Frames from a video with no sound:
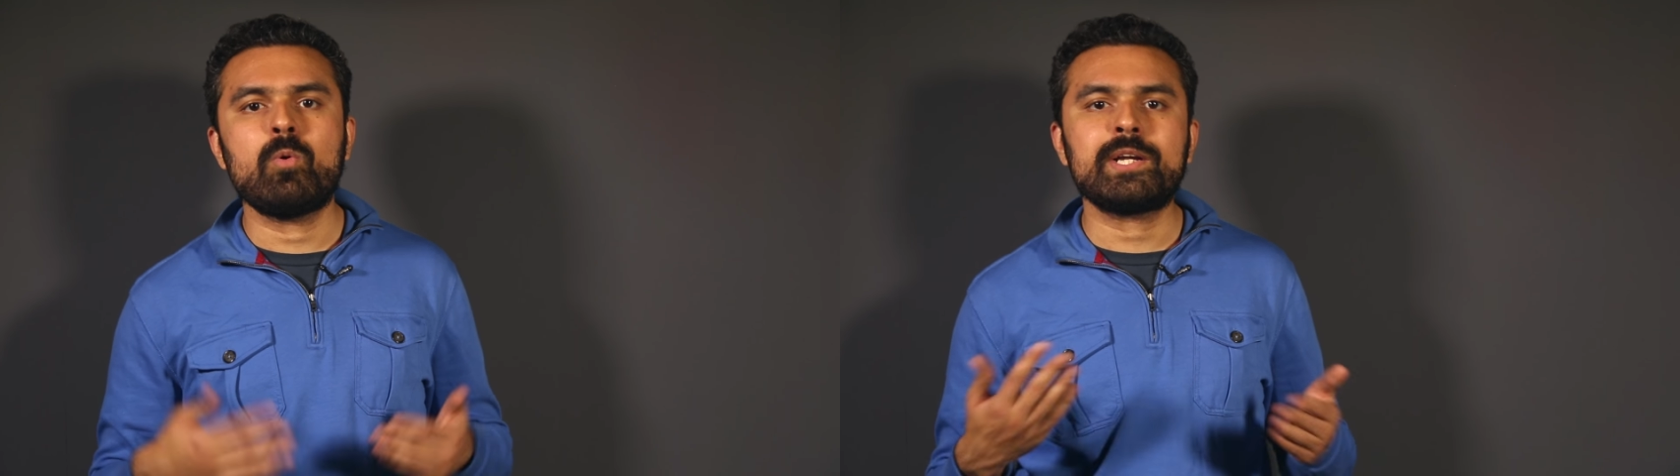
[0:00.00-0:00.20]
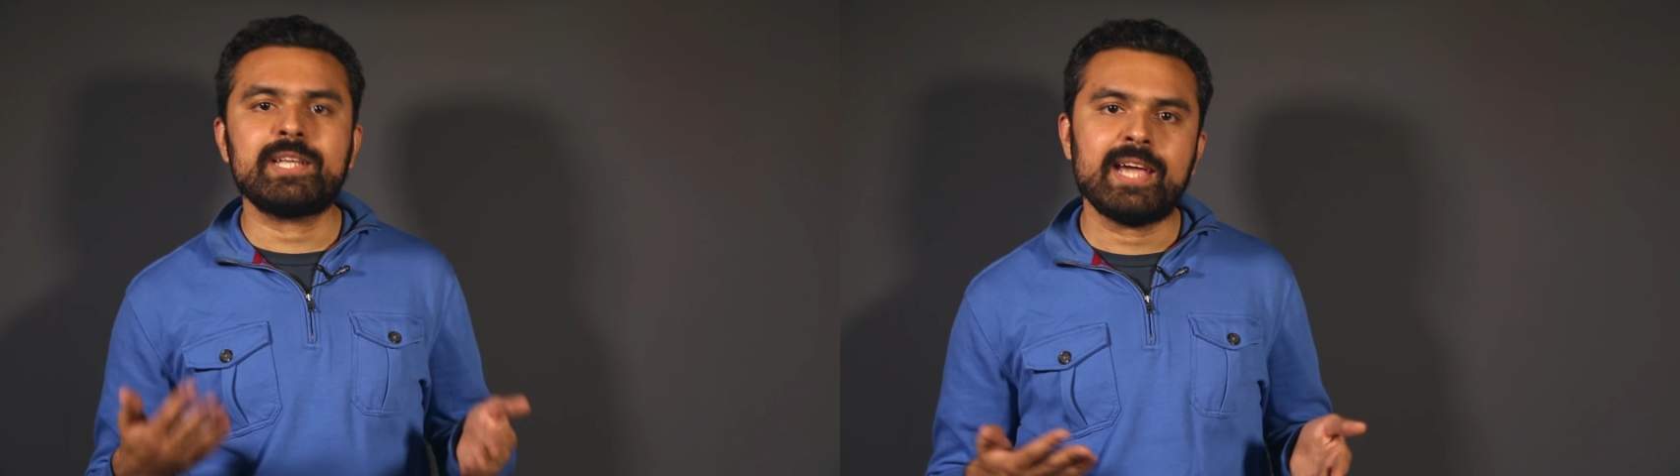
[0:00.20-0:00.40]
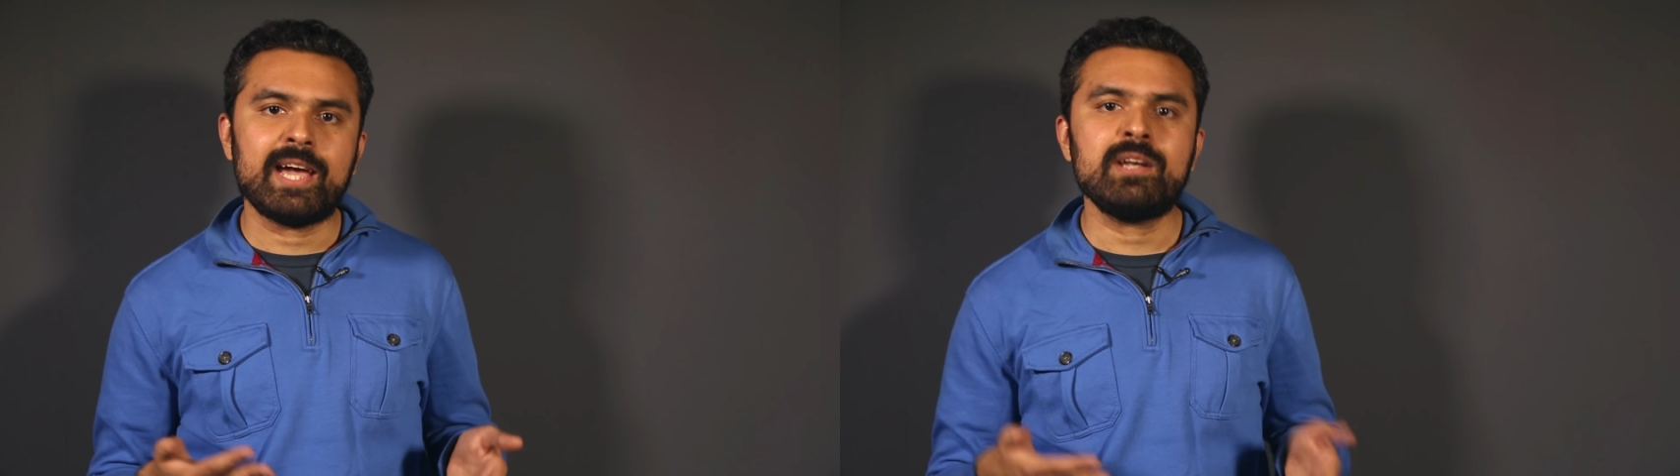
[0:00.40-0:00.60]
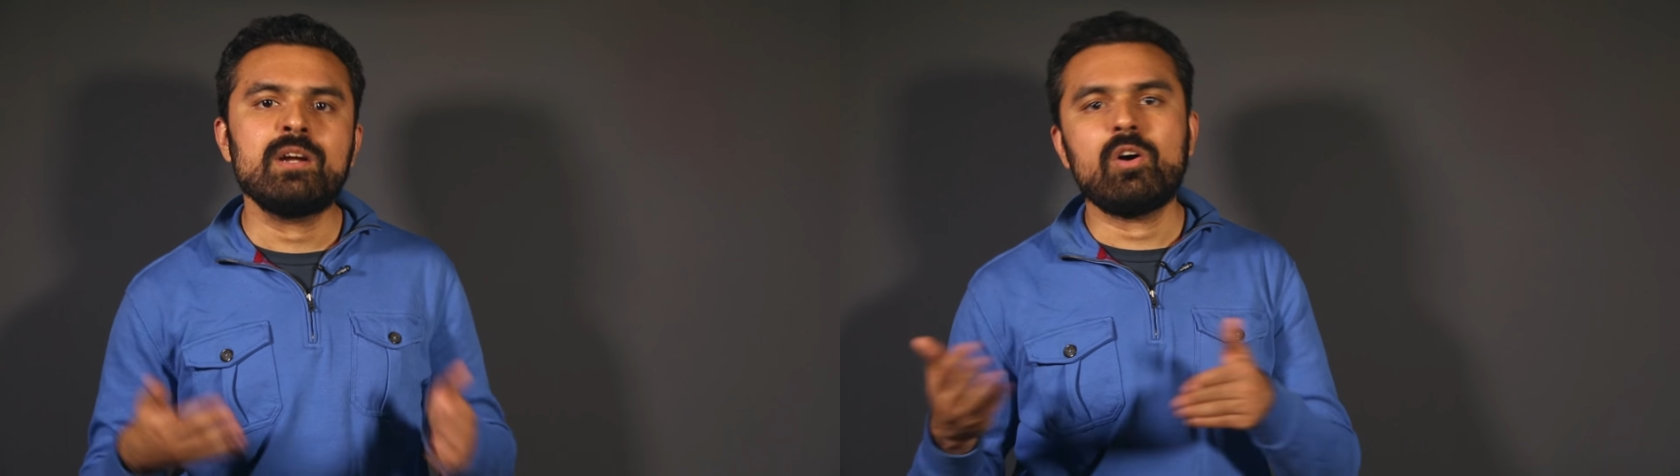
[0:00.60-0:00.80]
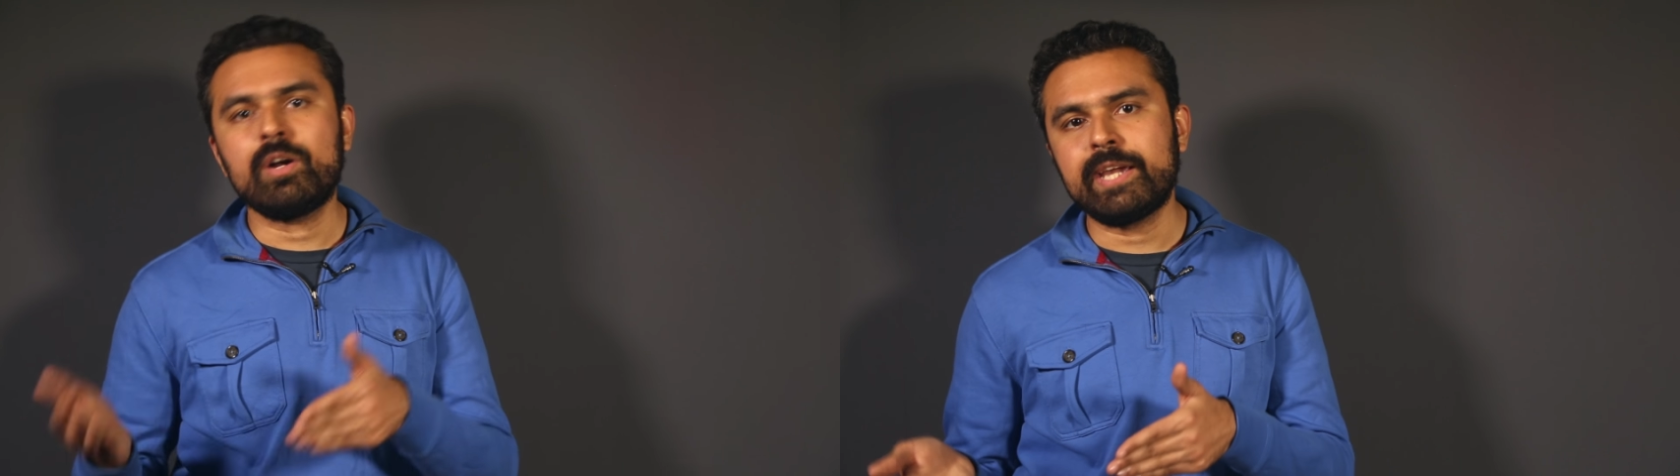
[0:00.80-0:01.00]
what can
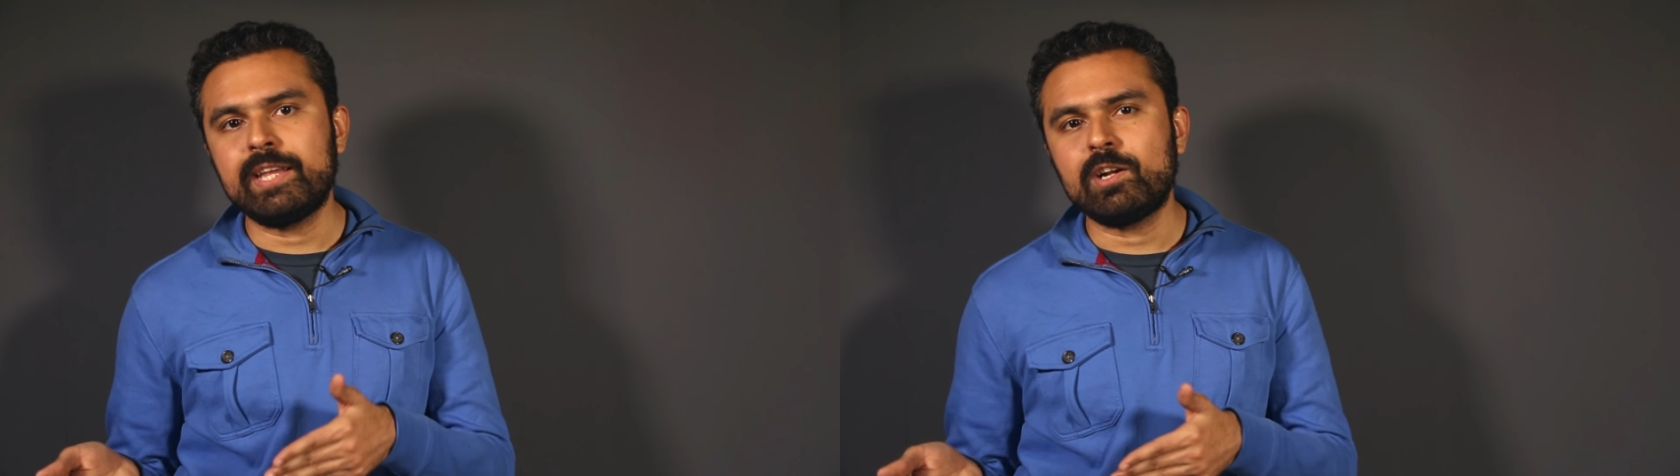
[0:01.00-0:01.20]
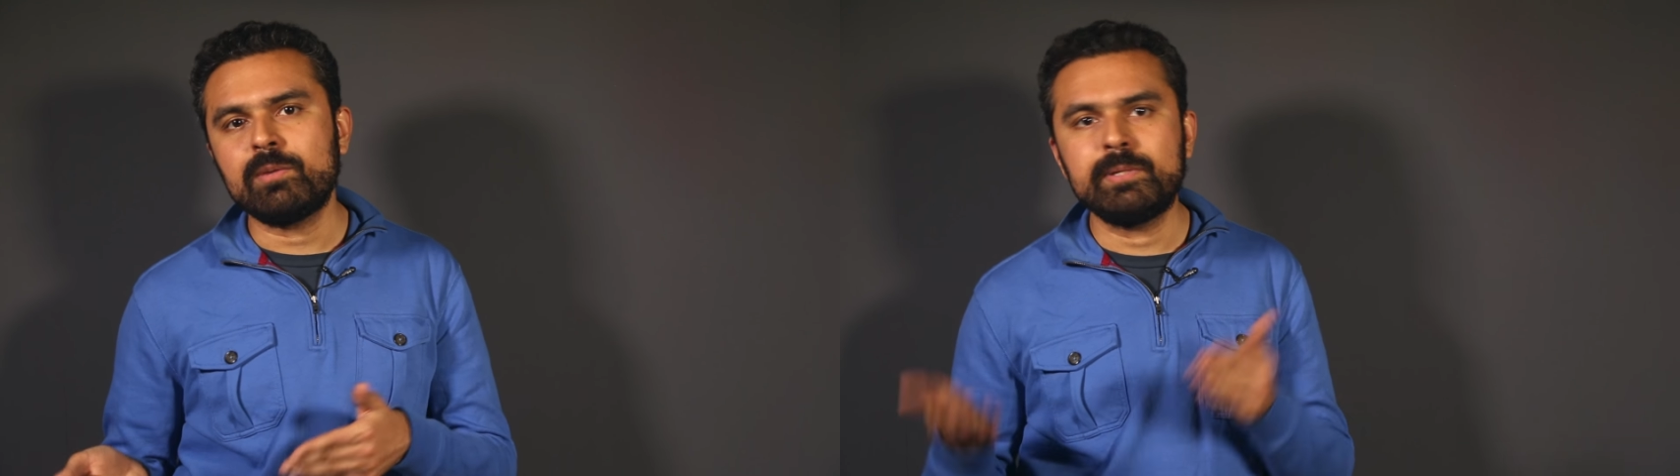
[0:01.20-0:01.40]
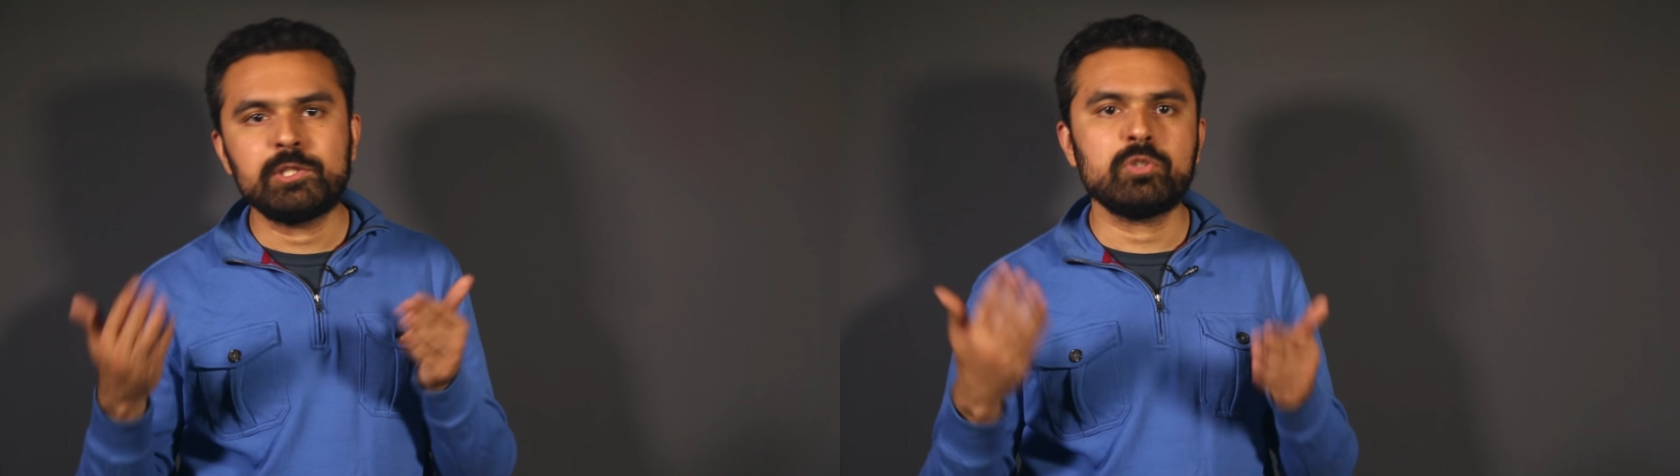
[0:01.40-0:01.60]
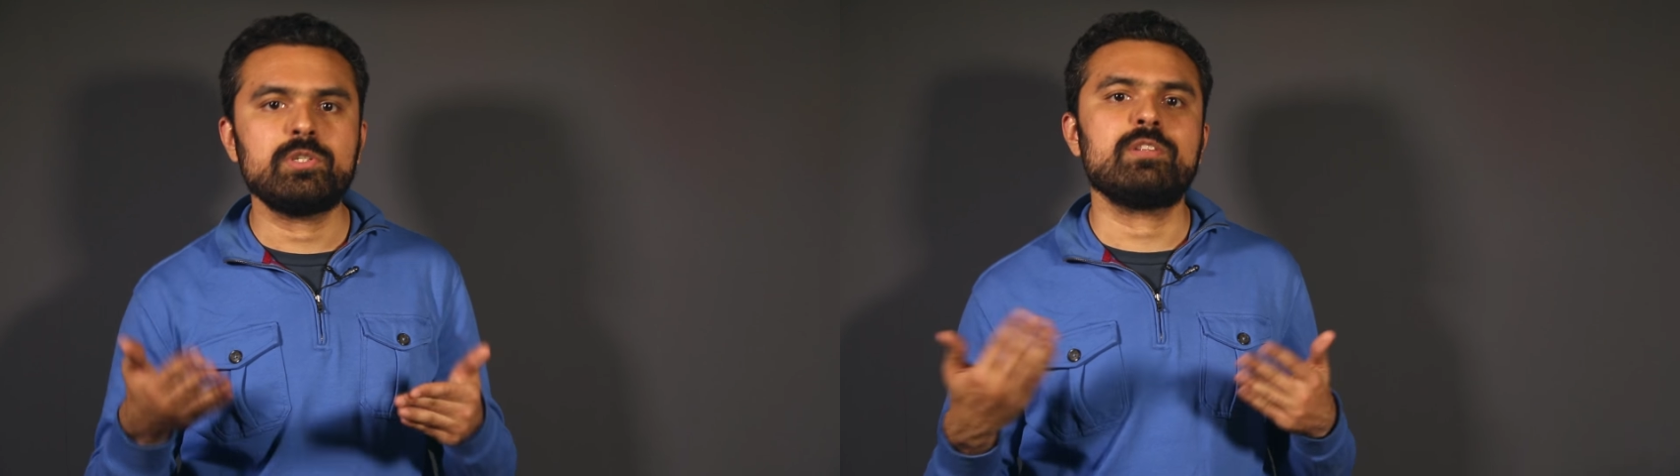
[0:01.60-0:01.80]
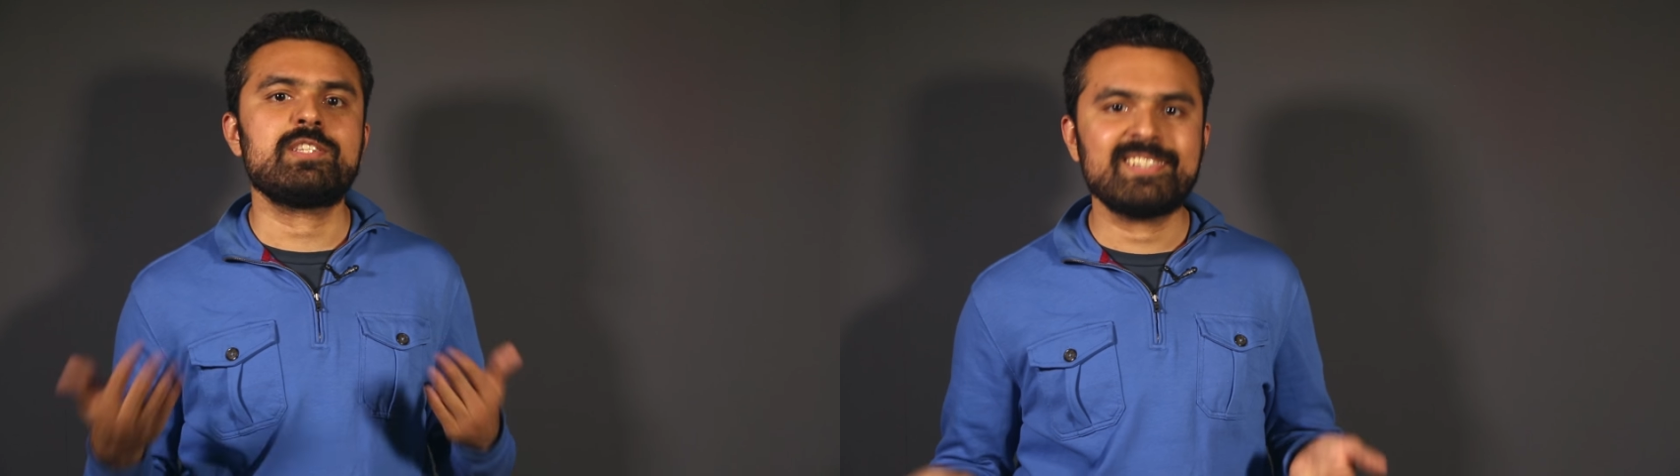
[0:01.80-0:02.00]
or cannot be shown on